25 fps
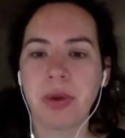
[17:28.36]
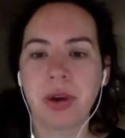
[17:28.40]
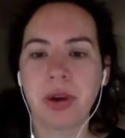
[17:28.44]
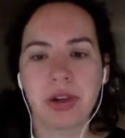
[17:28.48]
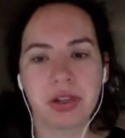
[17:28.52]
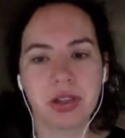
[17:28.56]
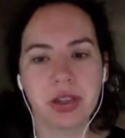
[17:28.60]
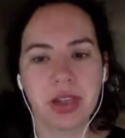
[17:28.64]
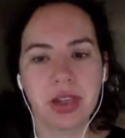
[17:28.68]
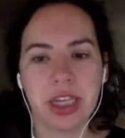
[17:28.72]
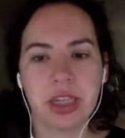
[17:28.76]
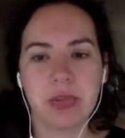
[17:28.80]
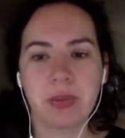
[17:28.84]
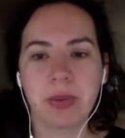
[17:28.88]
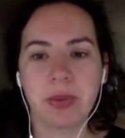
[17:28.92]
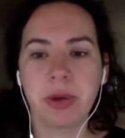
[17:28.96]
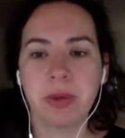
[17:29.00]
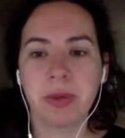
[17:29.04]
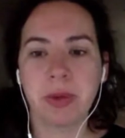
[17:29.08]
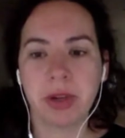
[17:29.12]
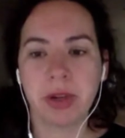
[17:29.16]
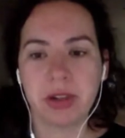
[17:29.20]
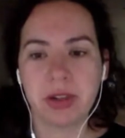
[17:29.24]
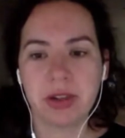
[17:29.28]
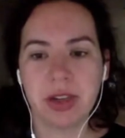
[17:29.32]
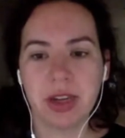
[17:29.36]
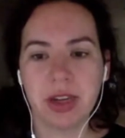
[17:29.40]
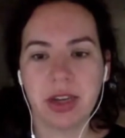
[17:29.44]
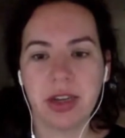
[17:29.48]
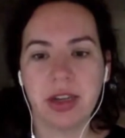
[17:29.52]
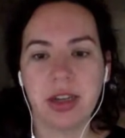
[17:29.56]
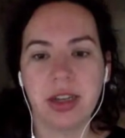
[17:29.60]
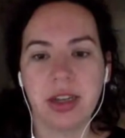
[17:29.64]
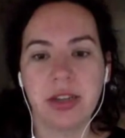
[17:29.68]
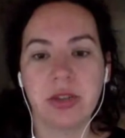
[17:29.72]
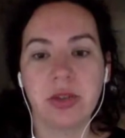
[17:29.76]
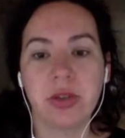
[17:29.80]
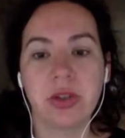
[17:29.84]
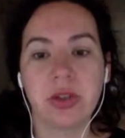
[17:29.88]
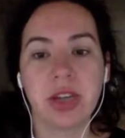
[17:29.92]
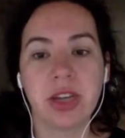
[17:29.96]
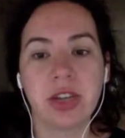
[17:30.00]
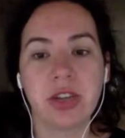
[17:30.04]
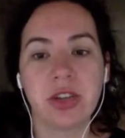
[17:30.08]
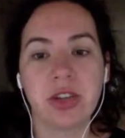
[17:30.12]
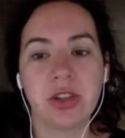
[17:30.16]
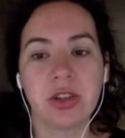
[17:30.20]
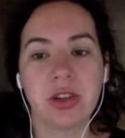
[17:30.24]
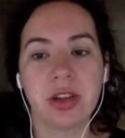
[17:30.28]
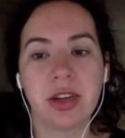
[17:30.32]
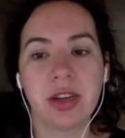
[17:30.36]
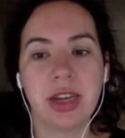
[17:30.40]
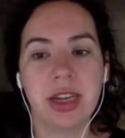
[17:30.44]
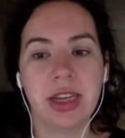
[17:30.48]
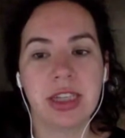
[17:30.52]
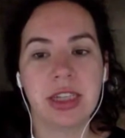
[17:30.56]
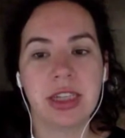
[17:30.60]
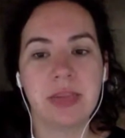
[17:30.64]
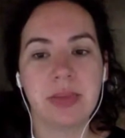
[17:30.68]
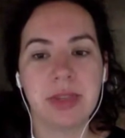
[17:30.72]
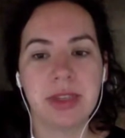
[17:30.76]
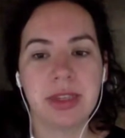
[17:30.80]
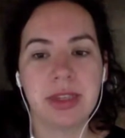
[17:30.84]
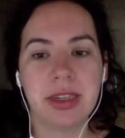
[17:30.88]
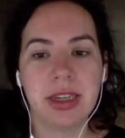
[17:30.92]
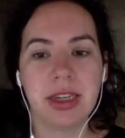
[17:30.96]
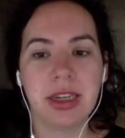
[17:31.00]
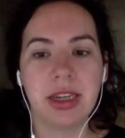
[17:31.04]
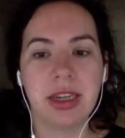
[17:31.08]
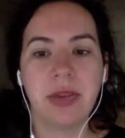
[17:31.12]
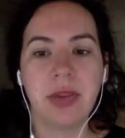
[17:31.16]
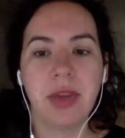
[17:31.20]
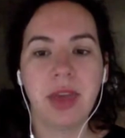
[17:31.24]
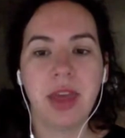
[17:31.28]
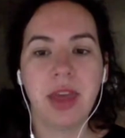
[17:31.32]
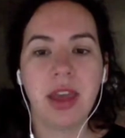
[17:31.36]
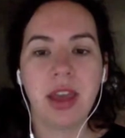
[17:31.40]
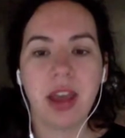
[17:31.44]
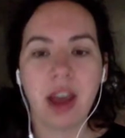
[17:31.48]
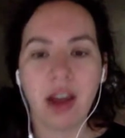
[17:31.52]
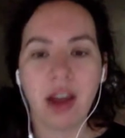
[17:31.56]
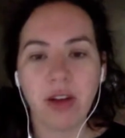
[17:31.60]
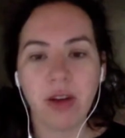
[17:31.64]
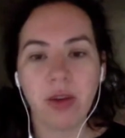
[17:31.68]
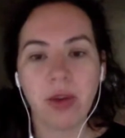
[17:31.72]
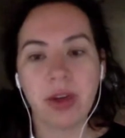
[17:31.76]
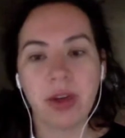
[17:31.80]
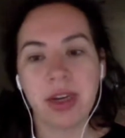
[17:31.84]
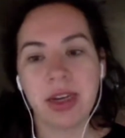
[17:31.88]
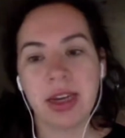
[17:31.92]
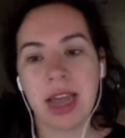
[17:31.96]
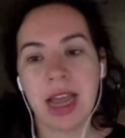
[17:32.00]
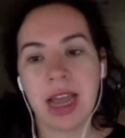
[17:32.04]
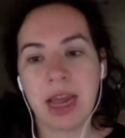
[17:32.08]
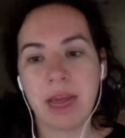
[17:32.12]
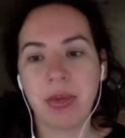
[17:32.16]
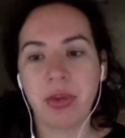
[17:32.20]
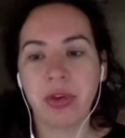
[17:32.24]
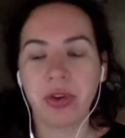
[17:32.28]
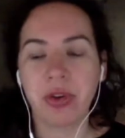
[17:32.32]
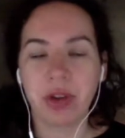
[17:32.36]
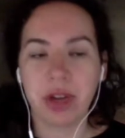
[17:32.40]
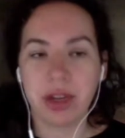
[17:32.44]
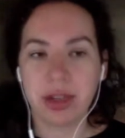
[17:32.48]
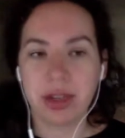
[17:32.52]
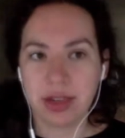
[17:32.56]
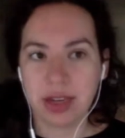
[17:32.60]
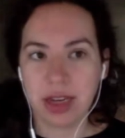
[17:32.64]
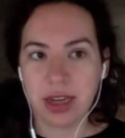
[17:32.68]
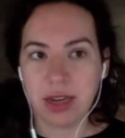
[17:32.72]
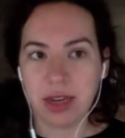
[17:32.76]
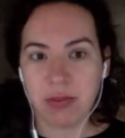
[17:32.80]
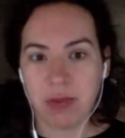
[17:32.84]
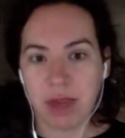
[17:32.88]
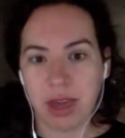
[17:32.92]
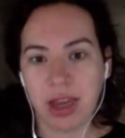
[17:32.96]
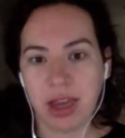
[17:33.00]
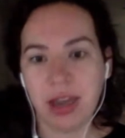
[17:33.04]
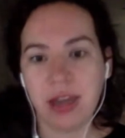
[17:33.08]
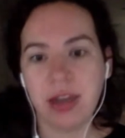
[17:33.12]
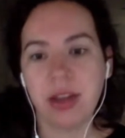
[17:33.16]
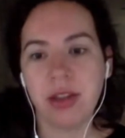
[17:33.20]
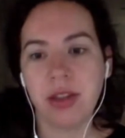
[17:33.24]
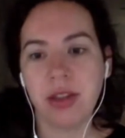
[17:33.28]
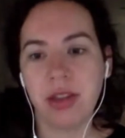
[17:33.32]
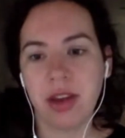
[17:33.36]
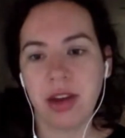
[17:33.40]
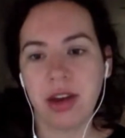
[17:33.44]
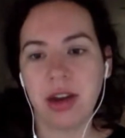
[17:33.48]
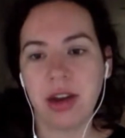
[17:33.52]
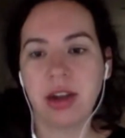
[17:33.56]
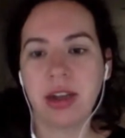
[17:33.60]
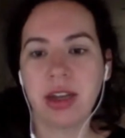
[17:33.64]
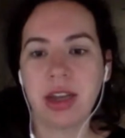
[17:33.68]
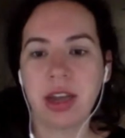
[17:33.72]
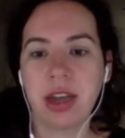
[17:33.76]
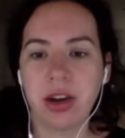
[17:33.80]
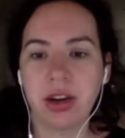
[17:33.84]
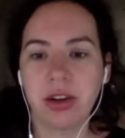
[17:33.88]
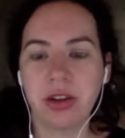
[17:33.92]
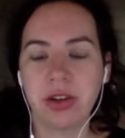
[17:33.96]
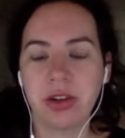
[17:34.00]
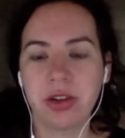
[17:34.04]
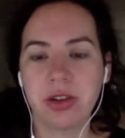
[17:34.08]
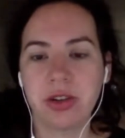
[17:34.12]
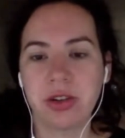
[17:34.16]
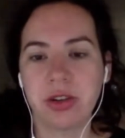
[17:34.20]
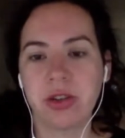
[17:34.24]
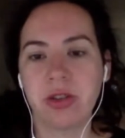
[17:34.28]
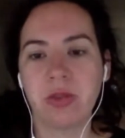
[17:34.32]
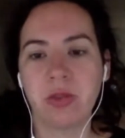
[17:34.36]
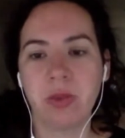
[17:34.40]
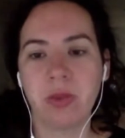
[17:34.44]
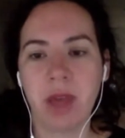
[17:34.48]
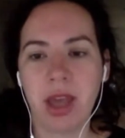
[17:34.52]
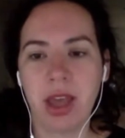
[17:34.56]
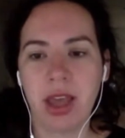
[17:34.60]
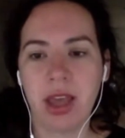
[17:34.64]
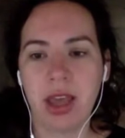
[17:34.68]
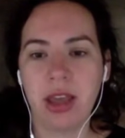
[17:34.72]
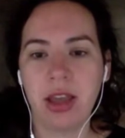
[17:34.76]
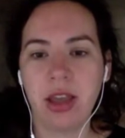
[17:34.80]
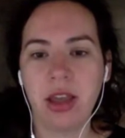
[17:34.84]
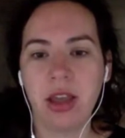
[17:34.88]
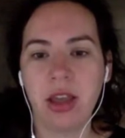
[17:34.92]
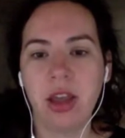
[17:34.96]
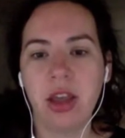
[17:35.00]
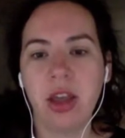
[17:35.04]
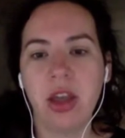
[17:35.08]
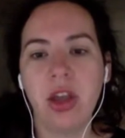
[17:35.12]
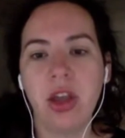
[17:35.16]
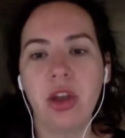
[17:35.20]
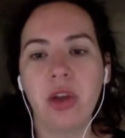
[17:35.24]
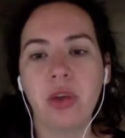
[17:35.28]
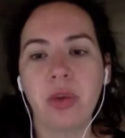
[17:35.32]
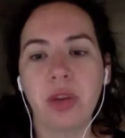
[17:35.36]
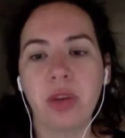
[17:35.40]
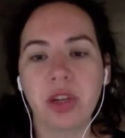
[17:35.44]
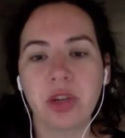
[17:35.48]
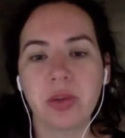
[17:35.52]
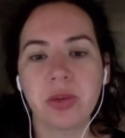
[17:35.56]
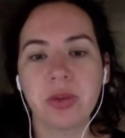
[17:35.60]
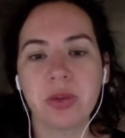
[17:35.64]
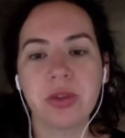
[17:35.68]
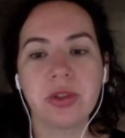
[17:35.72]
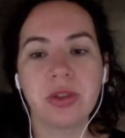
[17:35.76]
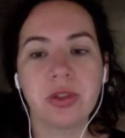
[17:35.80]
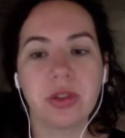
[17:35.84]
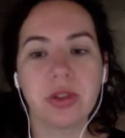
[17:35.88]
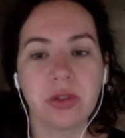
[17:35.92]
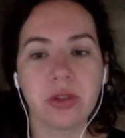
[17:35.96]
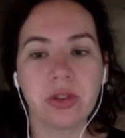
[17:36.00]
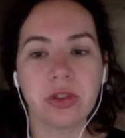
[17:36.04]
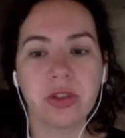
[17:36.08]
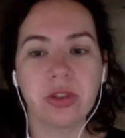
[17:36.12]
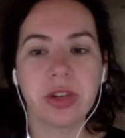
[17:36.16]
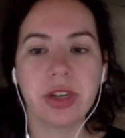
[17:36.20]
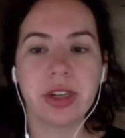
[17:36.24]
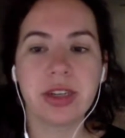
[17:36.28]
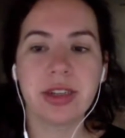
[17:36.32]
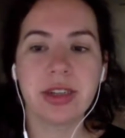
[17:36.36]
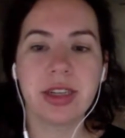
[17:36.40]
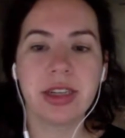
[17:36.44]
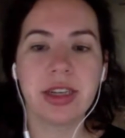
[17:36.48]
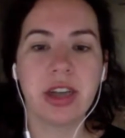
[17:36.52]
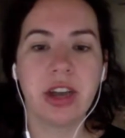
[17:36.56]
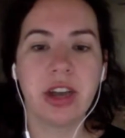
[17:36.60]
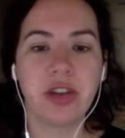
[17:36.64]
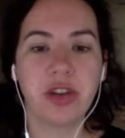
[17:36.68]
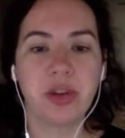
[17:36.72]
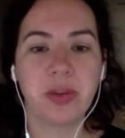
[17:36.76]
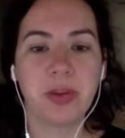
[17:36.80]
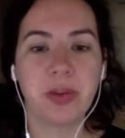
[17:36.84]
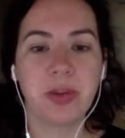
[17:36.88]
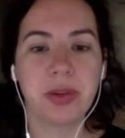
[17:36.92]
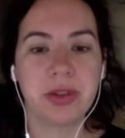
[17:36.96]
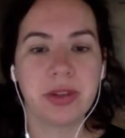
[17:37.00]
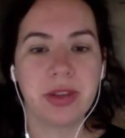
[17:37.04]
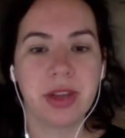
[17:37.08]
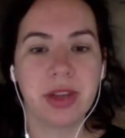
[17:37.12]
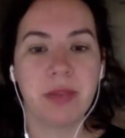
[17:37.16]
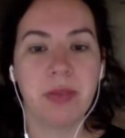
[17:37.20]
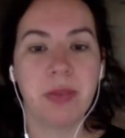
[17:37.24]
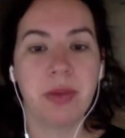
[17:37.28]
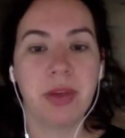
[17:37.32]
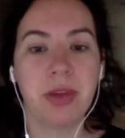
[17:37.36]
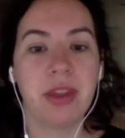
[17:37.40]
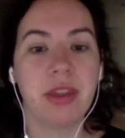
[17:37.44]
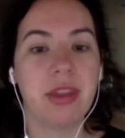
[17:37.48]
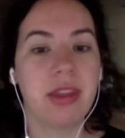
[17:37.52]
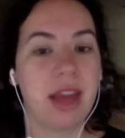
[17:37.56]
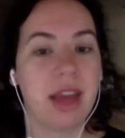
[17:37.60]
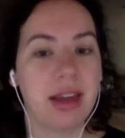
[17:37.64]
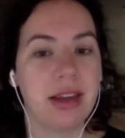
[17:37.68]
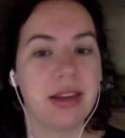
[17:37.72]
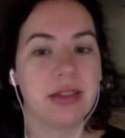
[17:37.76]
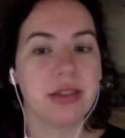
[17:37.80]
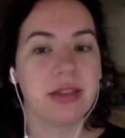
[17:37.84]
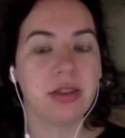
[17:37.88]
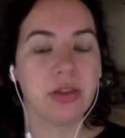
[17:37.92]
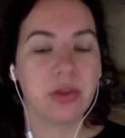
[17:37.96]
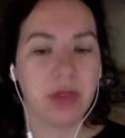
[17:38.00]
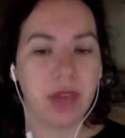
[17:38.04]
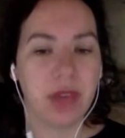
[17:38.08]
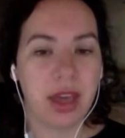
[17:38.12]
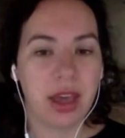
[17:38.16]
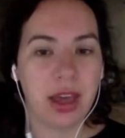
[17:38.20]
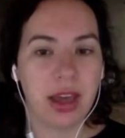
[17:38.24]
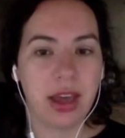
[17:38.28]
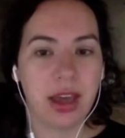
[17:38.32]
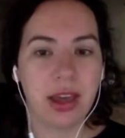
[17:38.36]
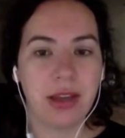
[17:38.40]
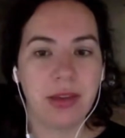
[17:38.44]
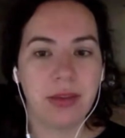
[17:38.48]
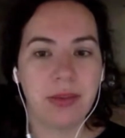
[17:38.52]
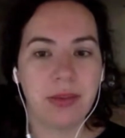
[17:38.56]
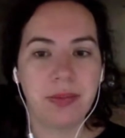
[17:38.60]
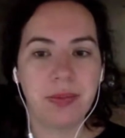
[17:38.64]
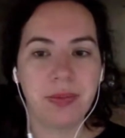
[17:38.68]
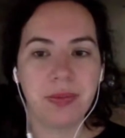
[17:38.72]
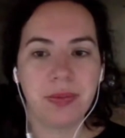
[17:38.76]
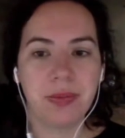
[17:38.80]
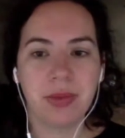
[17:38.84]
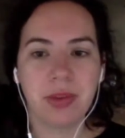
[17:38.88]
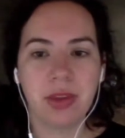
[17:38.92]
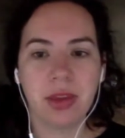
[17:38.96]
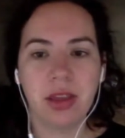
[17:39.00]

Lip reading: and personalized per person, and so it touches on intimacy. Everyone in Animal Crossing made their character a certain way. Rituals don't translate 100%, but that is okay.